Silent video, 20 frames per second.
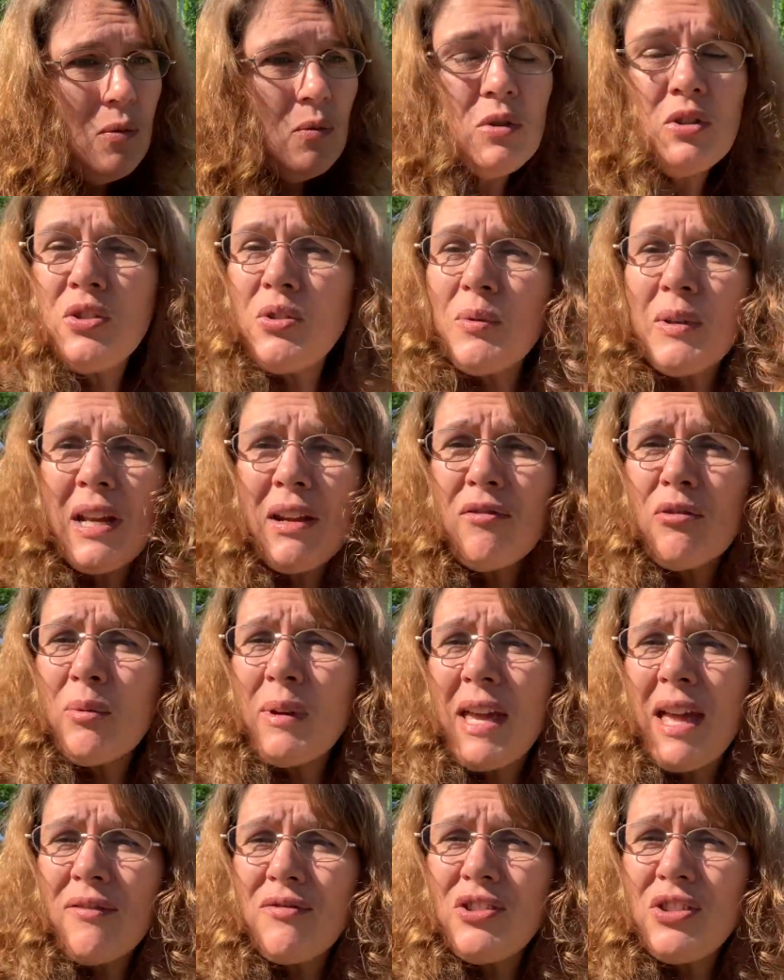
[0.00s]
we'll do whatever we
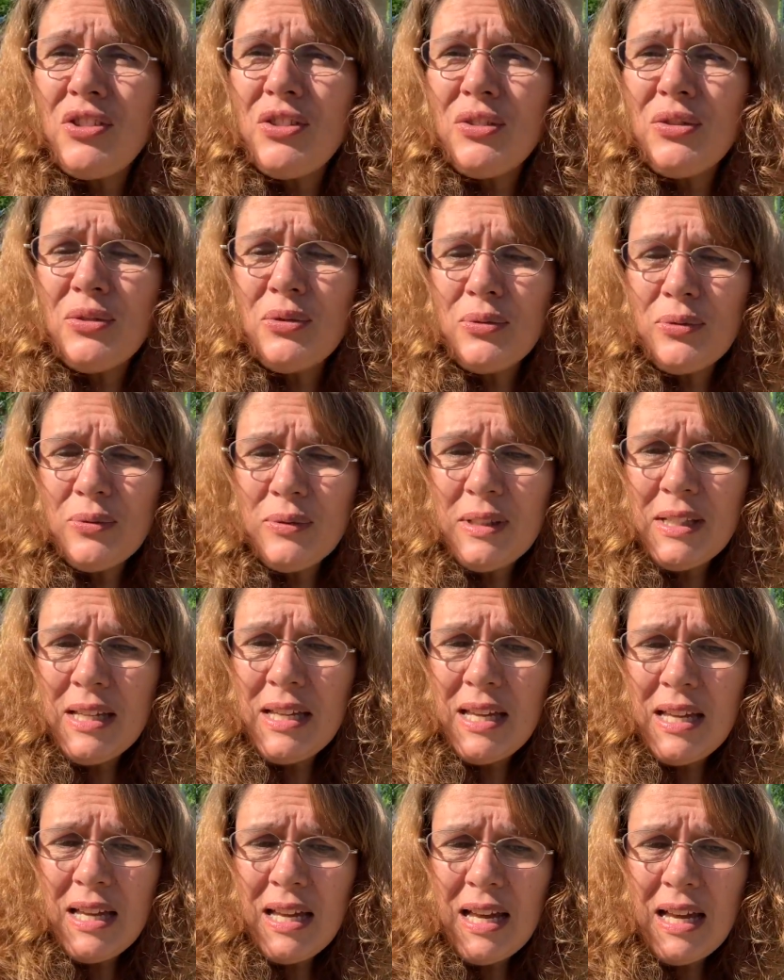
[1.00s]
have to do.
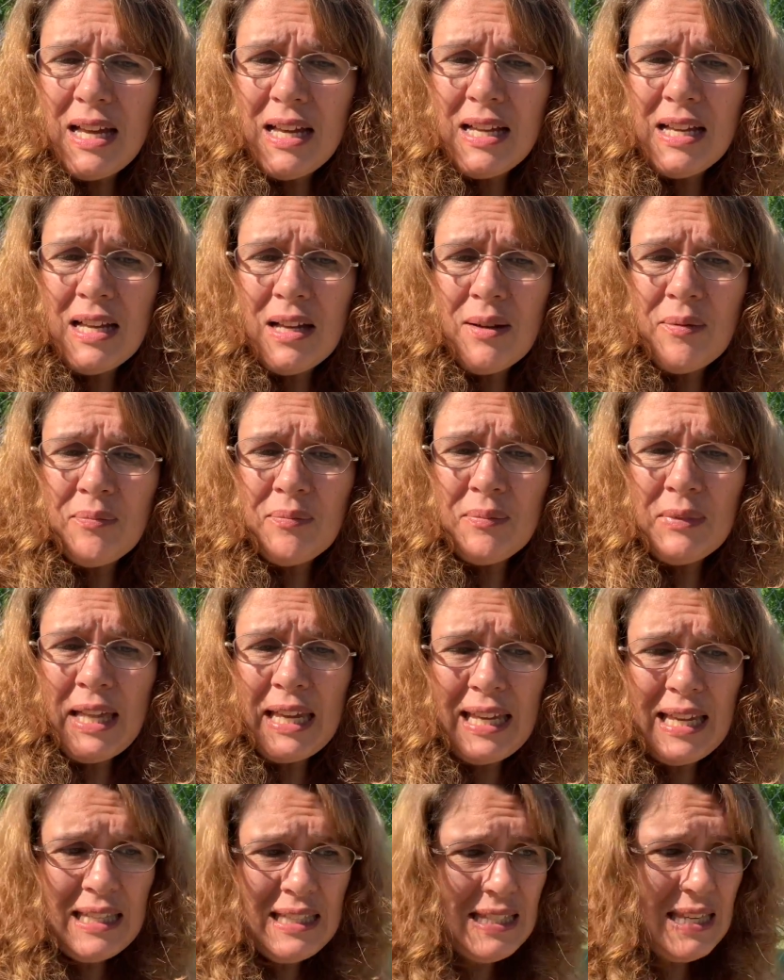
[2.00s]
Um,
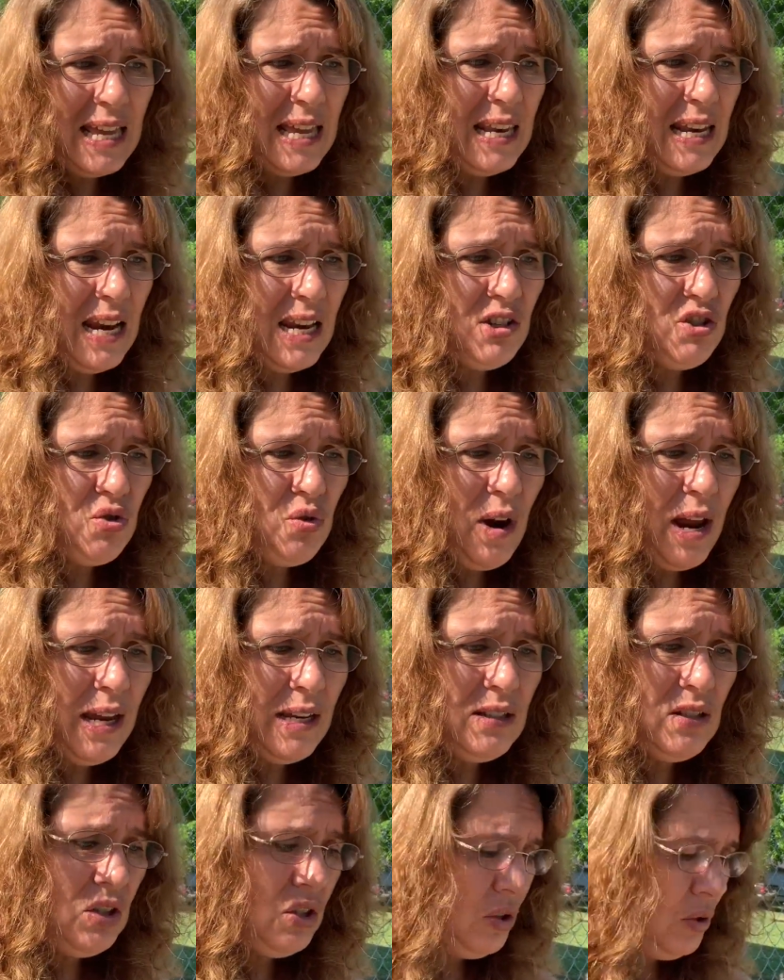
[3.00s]
like I said, I try
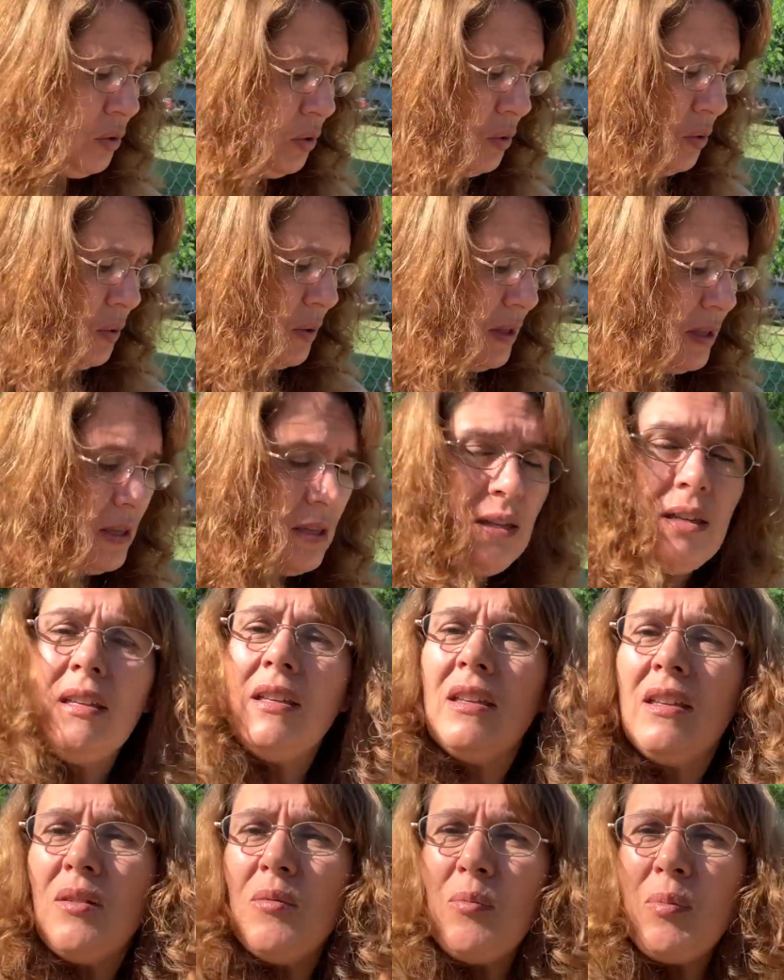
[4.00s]
to
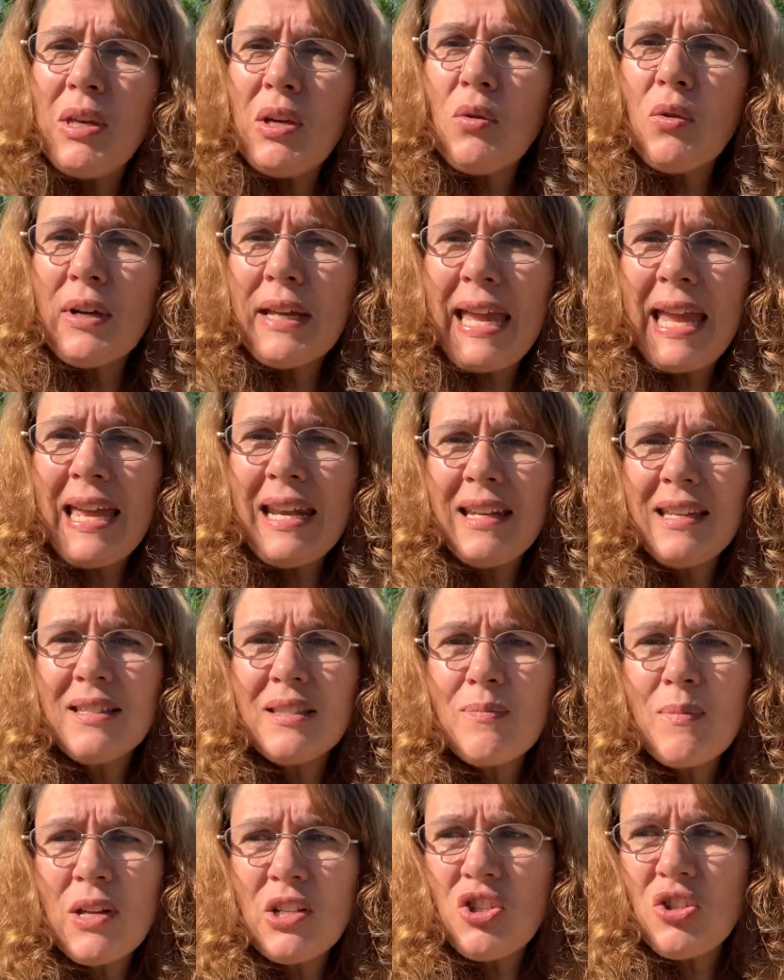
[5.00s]
be organic
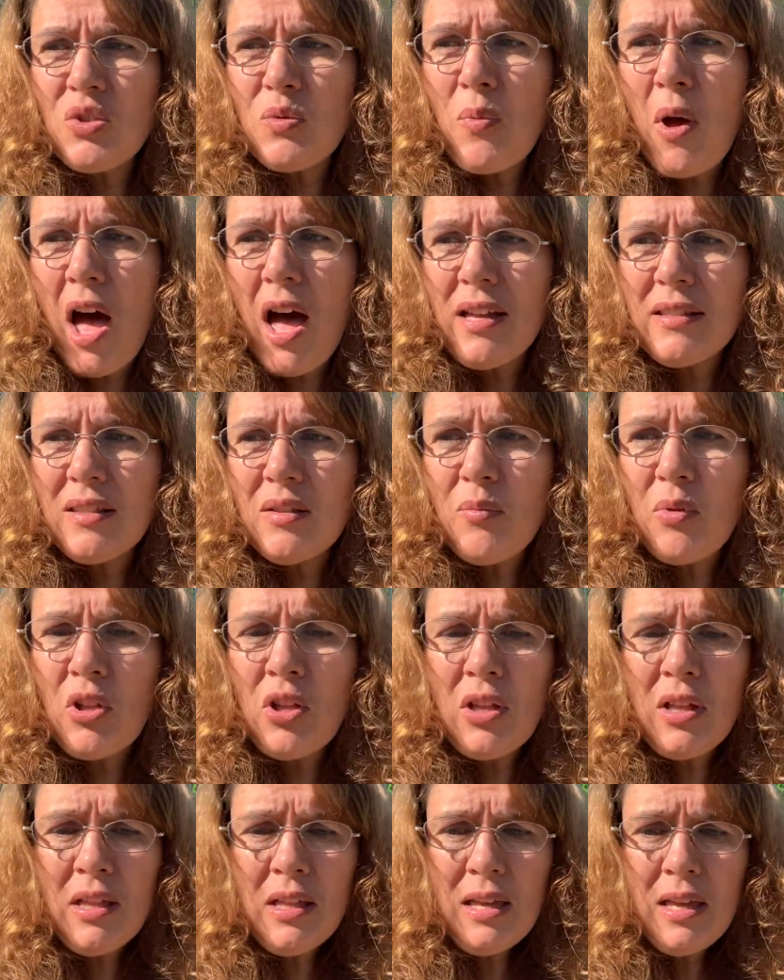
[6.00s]
as much as
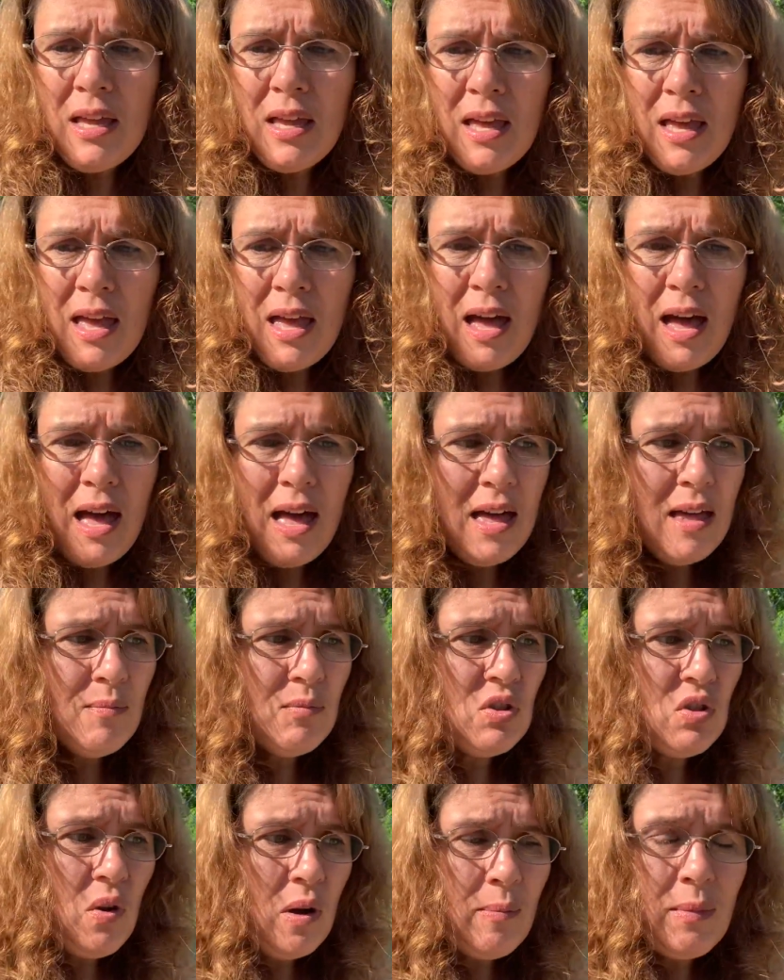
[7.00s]
possible. Um,
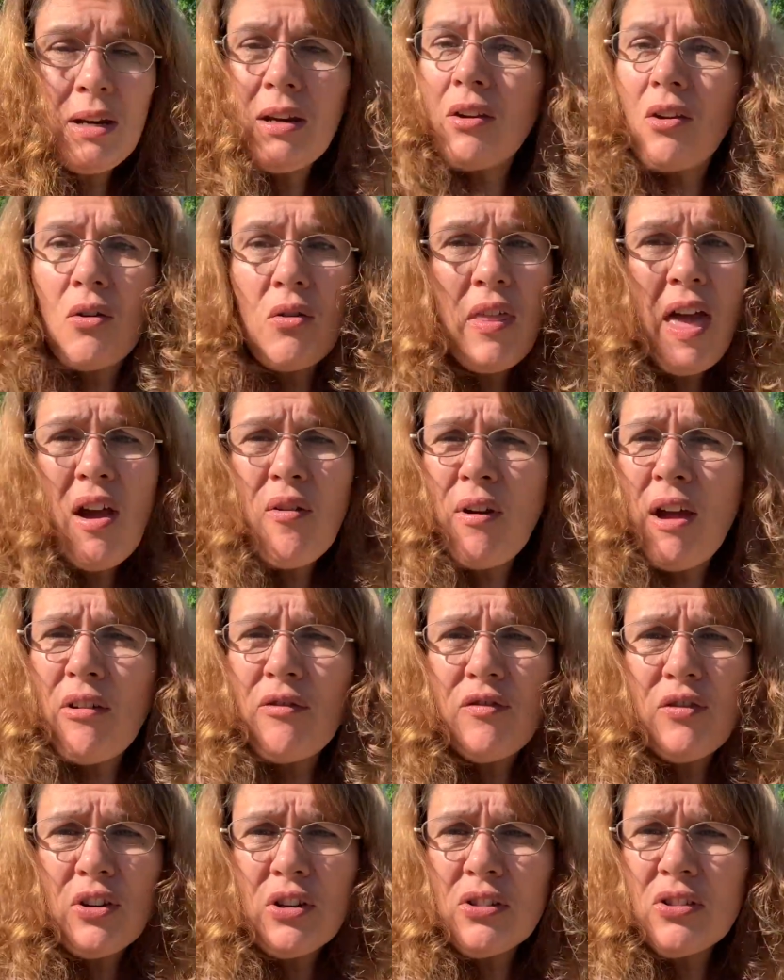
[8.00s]
so I'm gonna go that
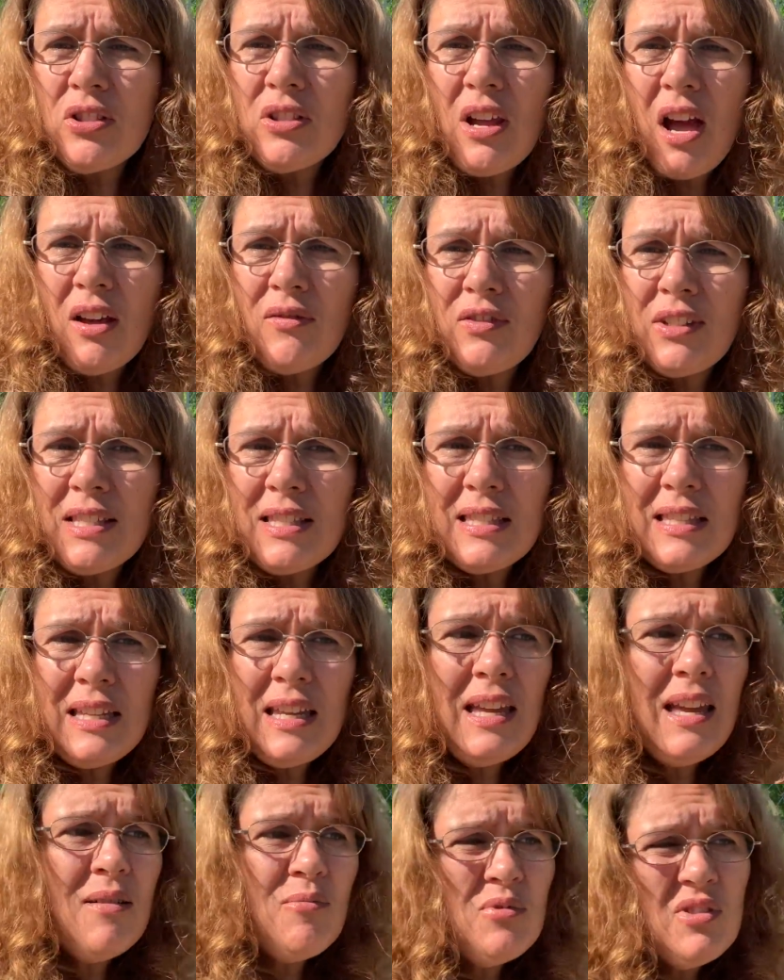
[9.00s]
route first,
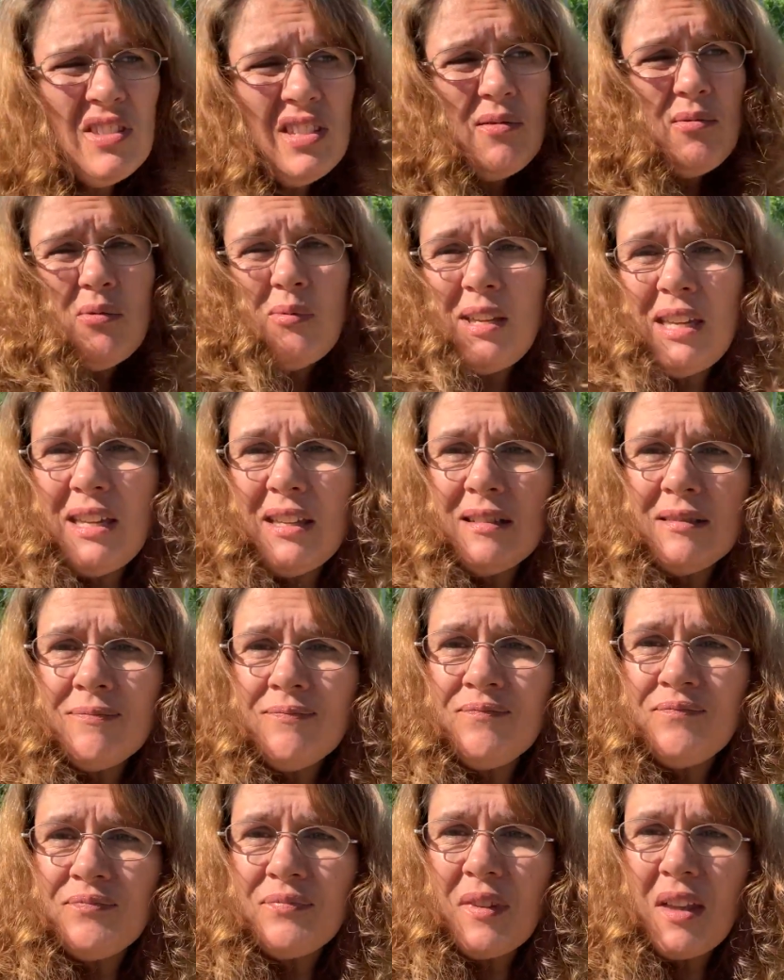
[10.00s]
obviously, and we'll see what we can
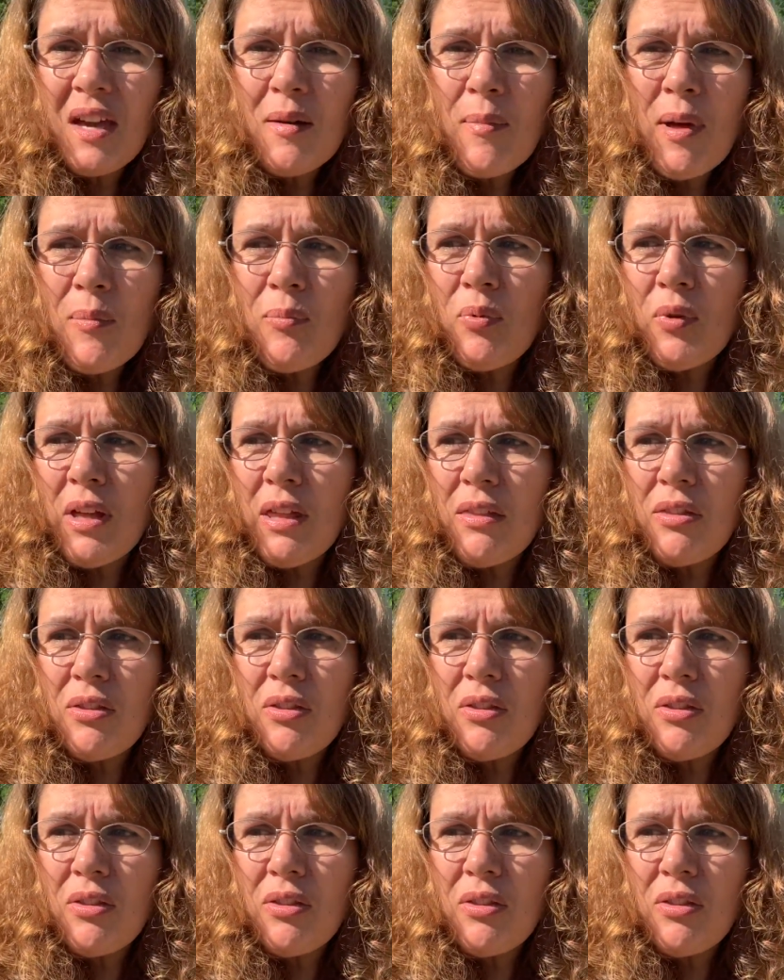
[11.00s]
come up with